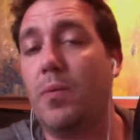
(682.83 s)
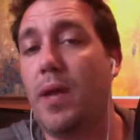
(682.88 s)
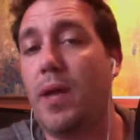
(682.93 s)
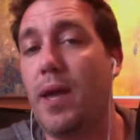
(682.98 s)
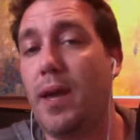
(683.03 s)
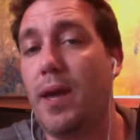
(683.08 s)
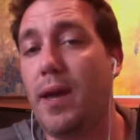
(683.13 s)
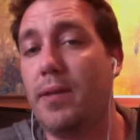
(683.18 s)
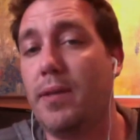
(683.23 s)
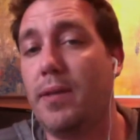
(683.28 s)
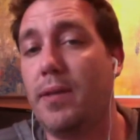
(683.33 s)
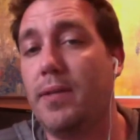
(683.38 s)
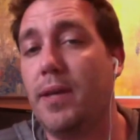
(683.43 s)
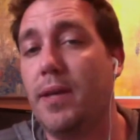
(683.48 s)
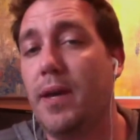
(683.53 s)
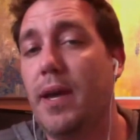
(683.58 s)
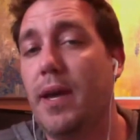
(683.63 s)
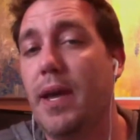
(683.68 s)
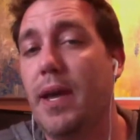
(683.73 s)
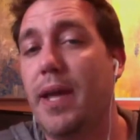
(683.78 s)
And
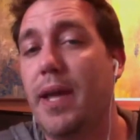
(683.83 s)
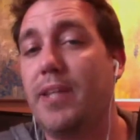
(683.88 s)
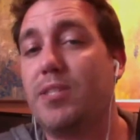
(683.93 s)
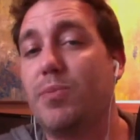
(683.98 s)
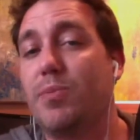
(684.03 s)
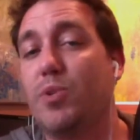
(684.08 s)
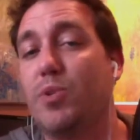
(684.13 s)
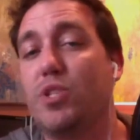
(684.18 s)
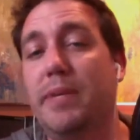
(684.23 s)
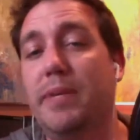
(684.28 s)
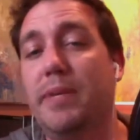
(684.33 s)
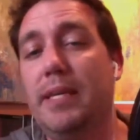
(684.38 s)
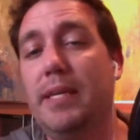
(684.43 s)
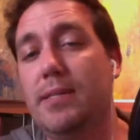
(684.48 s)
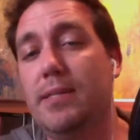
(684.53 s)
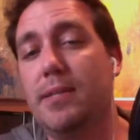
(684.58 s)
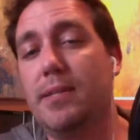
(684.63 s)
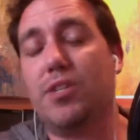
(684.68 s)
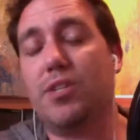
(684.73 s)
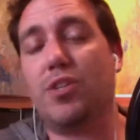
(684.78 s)
it's supposed to be
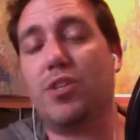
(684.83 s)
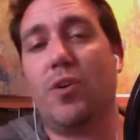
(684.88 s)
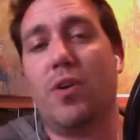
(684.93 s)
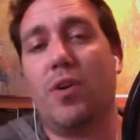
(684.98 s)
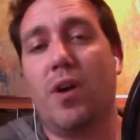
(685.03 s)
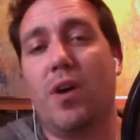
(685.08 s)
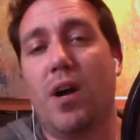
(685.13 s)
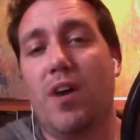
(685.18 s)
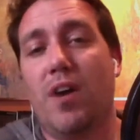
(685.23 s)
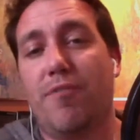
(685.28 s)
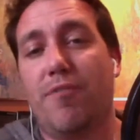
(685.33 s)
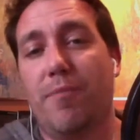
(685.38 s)
easy to turn off,